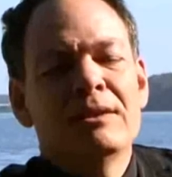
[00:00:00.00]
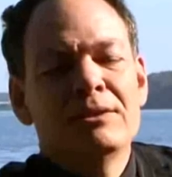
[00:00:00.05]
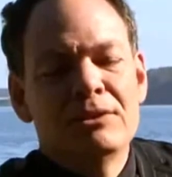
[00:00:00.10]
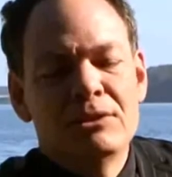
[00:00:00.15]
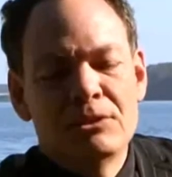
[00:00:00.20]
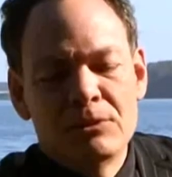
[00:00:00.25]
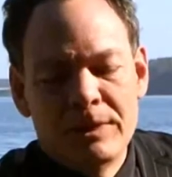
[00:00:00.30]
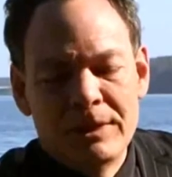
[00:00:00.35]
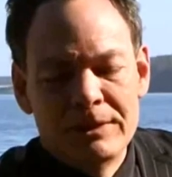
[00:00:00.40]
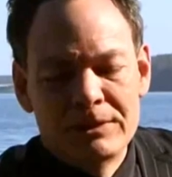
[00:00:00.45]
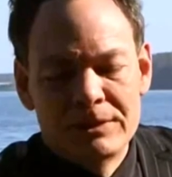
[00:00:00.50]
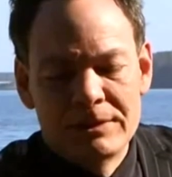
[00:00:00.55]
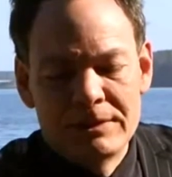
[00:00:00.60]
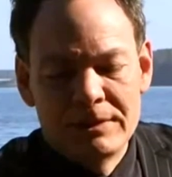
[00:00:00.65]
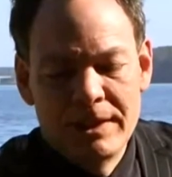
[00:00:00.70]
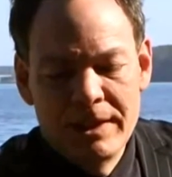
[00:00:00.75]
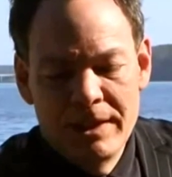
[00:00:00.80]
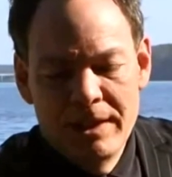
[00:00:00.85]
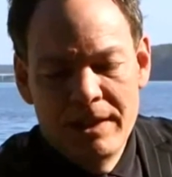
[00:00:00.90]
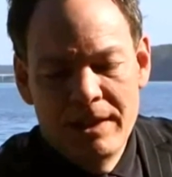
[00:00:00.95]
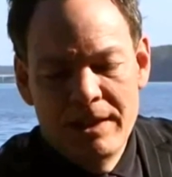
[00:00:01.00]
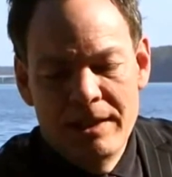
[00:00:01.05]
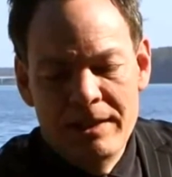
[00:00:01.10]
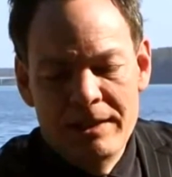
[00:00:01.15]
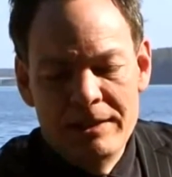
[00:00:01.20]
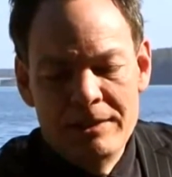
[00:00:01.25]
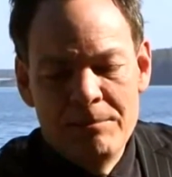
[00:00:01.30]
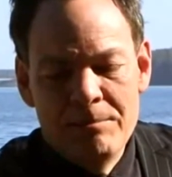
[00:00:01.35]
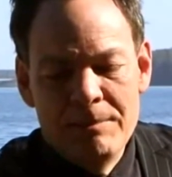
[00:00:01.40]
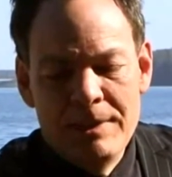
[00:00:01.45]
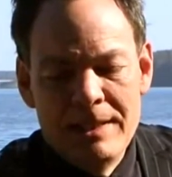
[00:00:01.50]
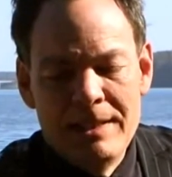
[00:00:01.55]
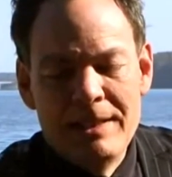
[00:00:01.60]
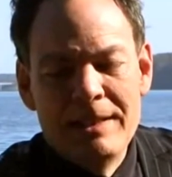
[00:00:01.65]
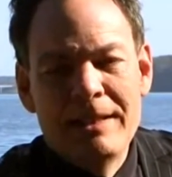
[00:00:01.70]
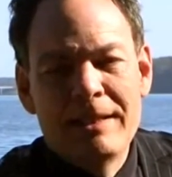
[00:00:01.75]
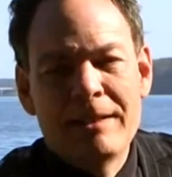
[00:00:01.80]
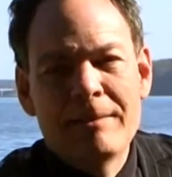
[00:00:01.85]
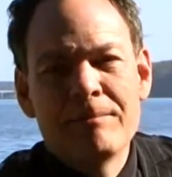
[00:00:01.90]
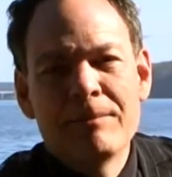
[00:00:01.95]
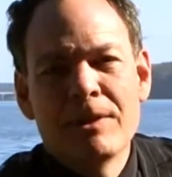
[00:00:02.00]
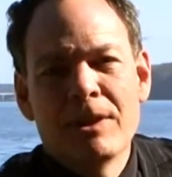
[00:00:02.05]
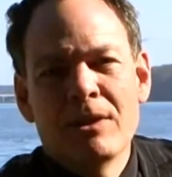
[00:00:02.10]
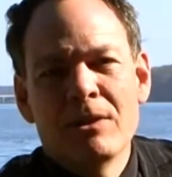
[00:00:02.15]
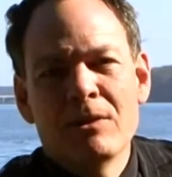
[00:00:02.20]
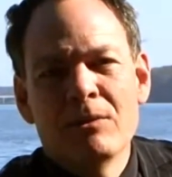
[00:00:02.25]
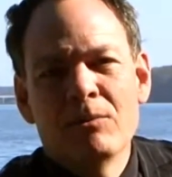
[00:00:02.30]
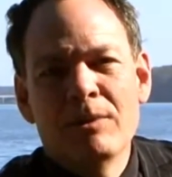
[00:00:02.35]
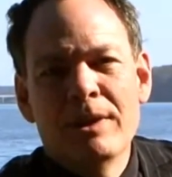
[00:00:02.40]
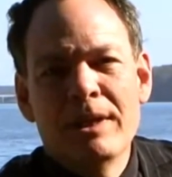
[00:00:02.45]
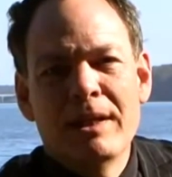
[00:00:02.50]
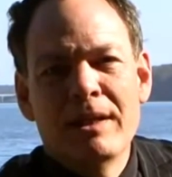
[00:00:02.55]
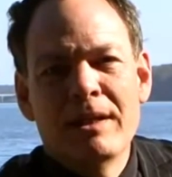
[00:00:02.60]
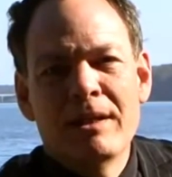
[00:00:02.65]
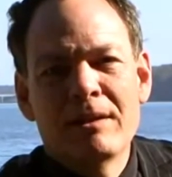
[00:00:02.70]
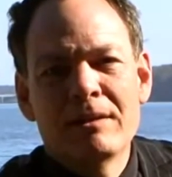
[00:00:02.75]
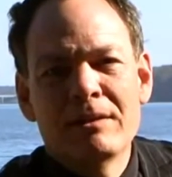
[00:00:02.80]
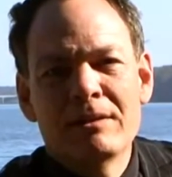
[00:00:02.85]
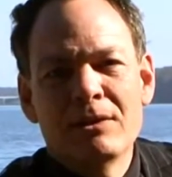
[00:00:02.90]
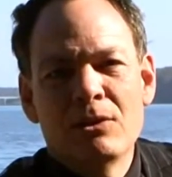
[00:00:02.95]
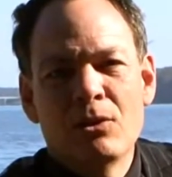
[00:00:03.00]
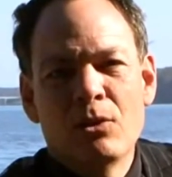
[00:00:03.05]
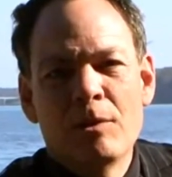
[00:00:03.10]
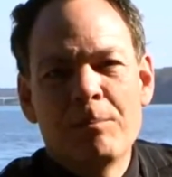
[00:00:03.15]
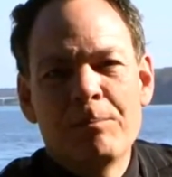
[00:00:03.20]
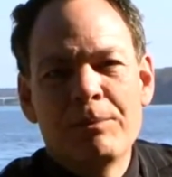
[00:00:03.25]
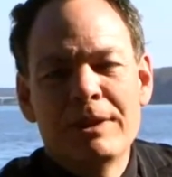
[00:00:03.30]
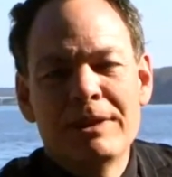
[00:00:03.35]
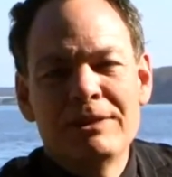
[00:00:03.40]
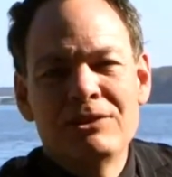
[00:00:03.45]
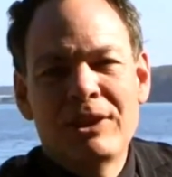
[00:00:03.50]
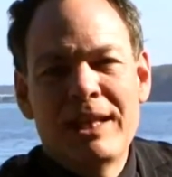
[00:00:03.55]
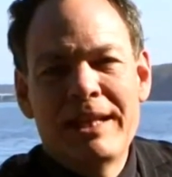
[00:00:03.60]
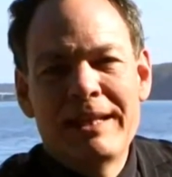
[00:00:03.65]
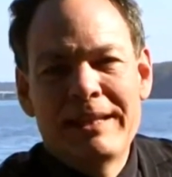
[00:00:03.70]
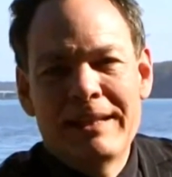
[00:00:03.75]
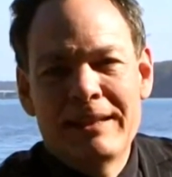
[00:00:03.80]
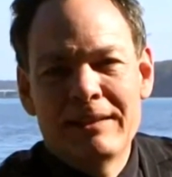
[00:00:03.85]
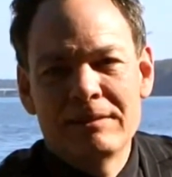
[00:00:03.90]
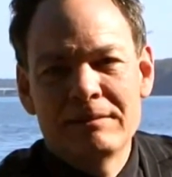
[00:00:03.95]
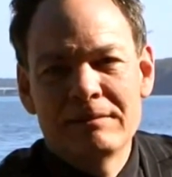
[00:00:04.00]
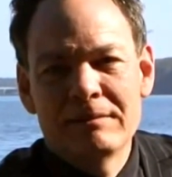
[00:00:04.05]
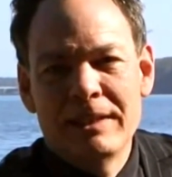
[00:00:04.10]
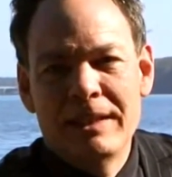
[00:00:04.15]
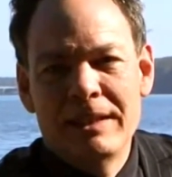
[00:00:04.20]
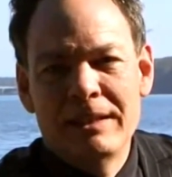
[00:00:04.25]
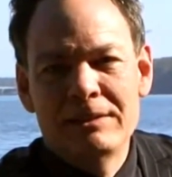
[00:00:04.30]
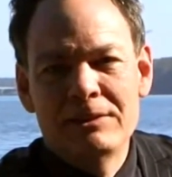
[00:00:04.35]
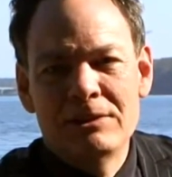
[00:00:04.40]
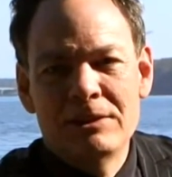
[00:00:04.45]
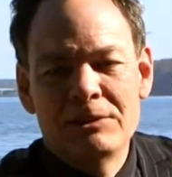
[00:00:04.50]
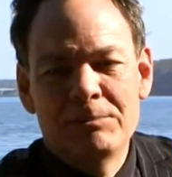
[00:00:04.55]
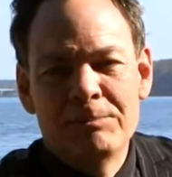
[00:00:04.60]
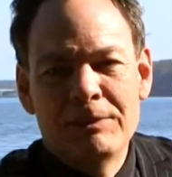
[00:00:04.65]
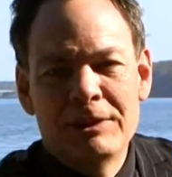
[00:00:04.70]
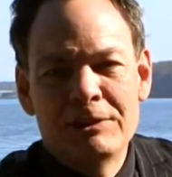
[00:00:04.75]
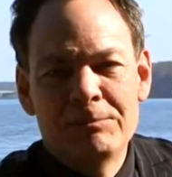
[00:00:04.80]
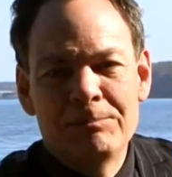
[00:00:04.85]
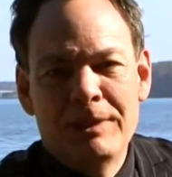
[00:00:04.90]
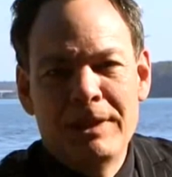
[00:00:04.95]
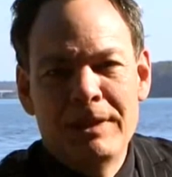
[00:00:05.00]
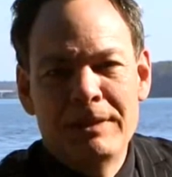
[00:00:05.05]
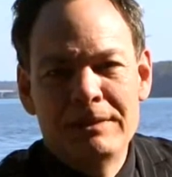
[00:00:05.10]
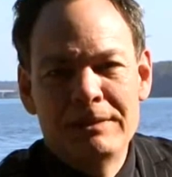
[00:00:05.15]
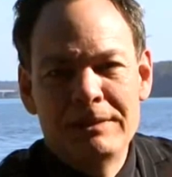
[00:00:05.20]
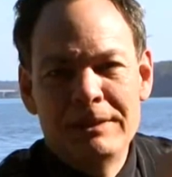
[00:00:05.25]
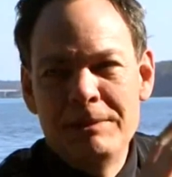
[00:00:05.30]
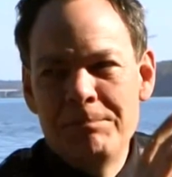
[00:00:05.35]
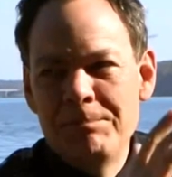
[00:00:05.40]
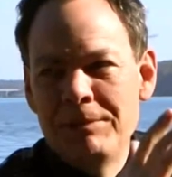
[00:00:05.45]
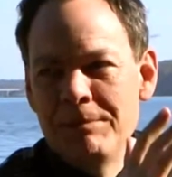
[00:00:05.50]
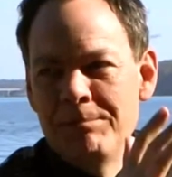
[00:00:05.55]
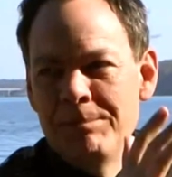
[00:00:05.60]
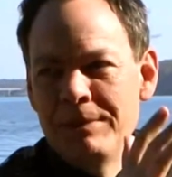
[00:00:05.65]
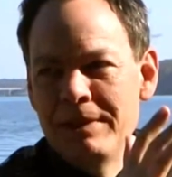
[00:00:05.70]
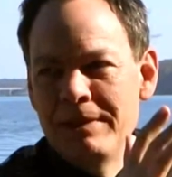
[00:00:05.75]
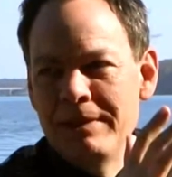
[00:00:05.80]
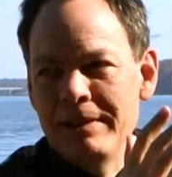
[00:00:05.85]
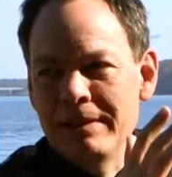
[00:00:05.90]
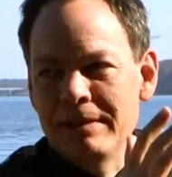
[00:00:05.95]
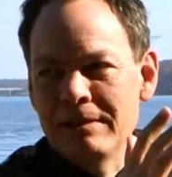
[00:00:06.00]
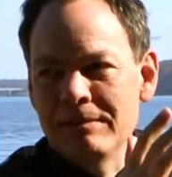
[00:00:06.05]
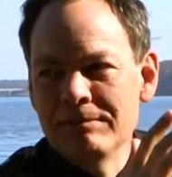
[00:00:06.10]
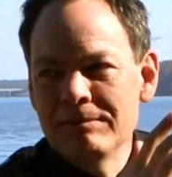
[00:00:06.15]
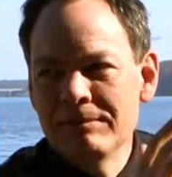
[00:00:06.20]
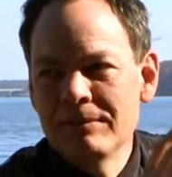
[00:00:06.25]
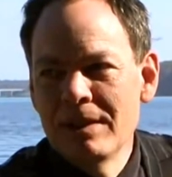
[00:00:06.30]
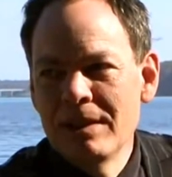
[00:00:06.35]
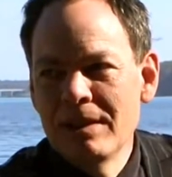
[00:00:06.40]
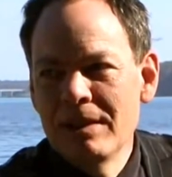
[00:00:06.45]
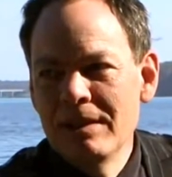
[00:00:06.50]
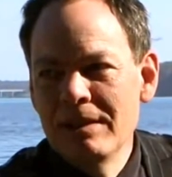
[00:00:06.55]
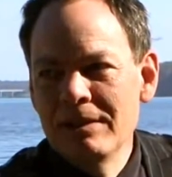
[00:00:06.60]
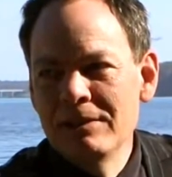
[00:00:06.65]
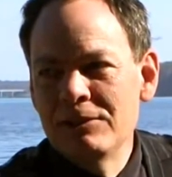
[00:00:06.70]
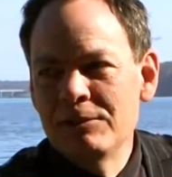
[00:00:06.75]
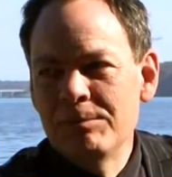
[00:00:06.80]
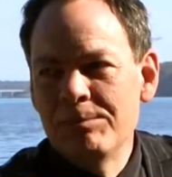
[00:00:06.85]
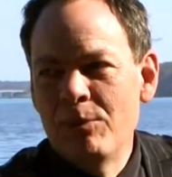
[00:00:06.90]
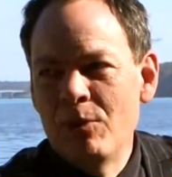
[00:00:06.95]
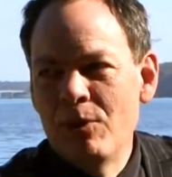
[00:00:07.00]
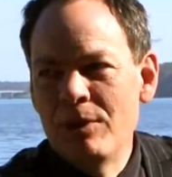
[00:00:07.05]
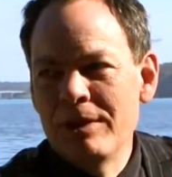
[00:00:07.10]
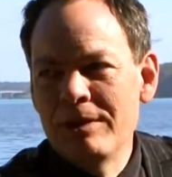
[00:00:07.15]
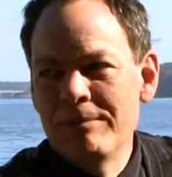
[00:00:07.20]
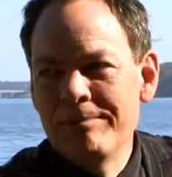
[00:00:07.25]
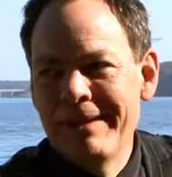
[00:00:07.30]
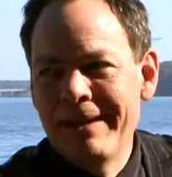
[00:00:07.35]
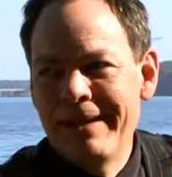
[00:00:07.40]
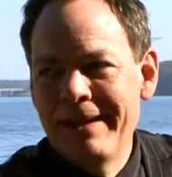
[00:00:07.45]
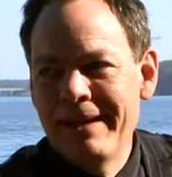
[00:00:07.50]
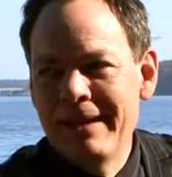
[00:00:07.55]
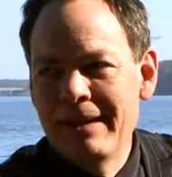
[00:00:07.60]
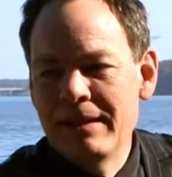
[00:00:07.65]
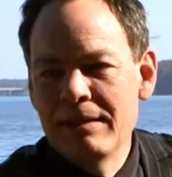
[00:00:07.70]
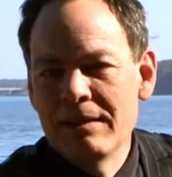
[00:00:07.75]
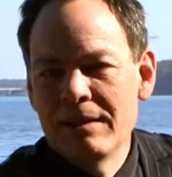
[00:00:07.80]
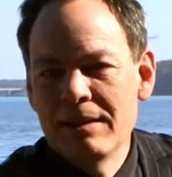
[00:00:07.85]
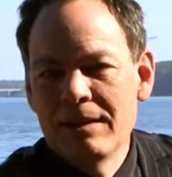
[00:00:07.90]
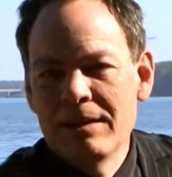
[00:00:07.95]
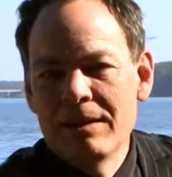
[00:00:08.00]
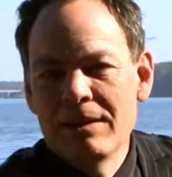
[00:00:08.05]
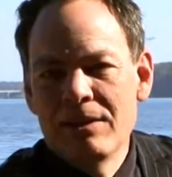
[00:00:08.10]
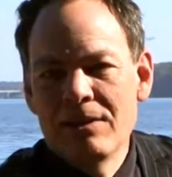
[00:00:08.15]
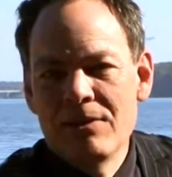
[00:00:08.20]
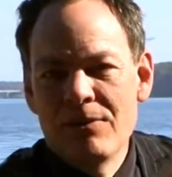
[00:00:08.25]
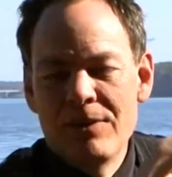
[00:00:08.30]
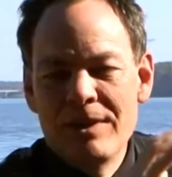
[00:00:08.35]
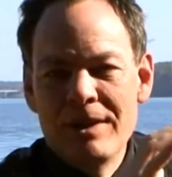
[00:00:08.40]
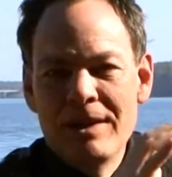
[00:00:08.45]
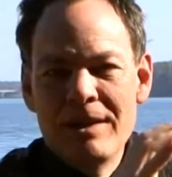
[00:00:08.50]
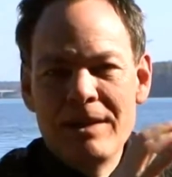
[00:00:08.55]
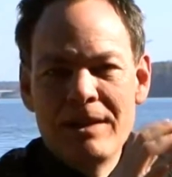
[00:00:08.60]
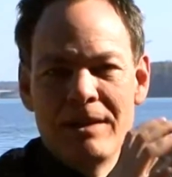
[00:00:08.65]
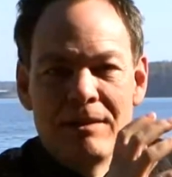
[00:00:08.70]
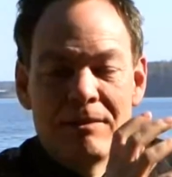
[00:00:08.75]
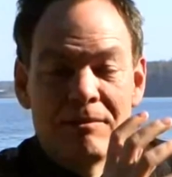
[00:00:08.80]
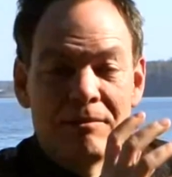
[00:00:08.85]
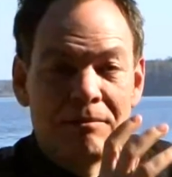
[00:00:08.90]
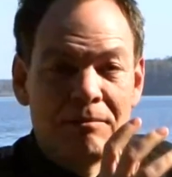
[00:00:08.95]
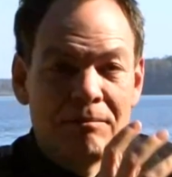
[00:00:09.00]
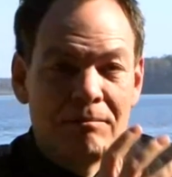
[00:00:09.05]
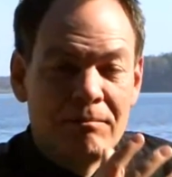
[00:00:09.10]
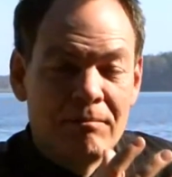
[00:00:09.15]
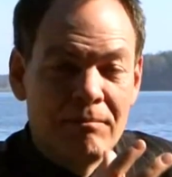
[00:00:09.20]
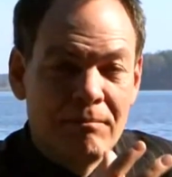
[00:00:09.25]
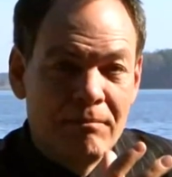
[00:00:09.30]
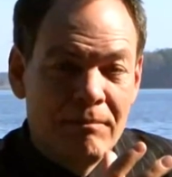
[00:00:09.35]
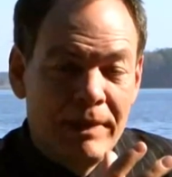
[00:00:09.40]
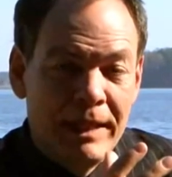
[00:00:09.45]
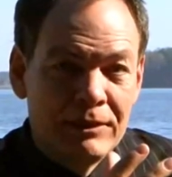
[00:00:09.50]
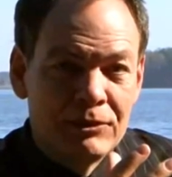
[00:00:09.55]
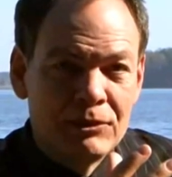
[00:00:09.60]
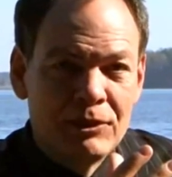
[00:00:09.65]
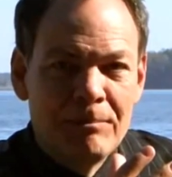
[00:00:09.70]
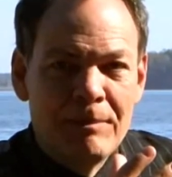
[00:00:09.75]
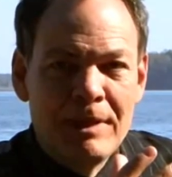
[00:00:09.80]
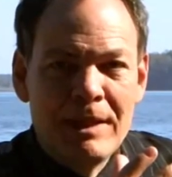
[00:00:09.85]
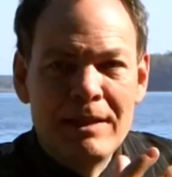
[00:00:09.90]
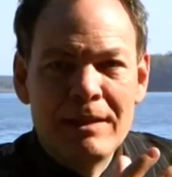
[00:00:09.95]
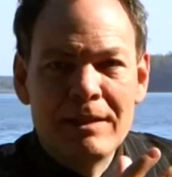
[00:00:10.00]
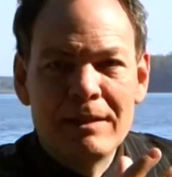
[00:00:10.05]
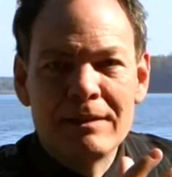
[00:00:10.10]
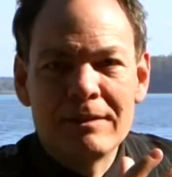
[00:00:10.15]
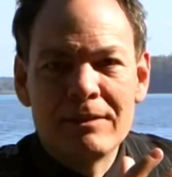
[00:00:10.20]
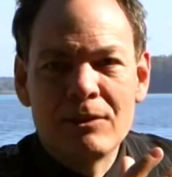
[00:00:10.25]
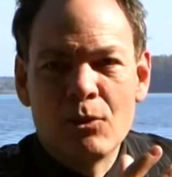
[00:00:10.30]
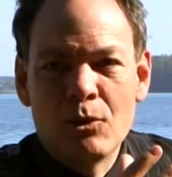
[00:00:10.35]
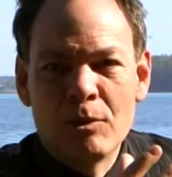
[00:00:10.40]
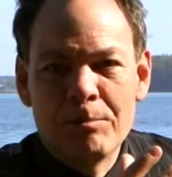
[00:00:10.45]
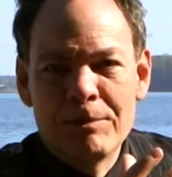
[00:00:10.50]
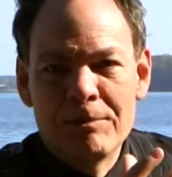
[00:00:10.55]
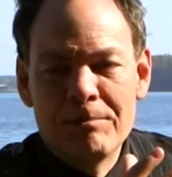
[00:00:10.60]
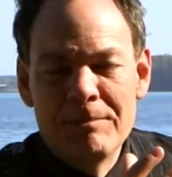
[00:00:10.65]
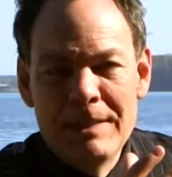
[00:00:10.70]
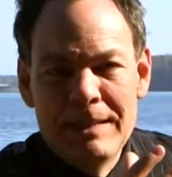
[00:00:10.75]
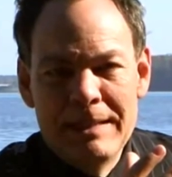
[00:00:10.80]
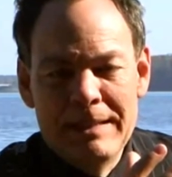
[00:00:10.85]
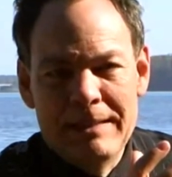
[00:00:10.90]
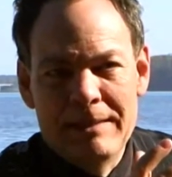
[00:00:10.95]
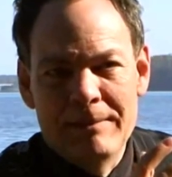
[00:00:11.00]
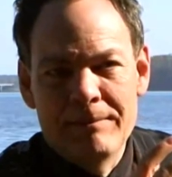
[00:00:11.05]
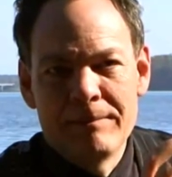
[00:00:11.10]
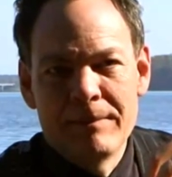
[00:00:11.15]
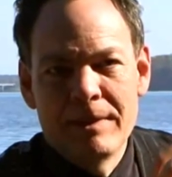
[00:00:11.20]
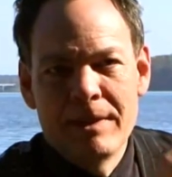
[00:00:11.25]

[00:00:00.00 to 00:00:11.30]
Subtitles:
a situation in the media where the corporate agenda, as expressed by the TPP deal, is supported by the mainstream media, the corporate media.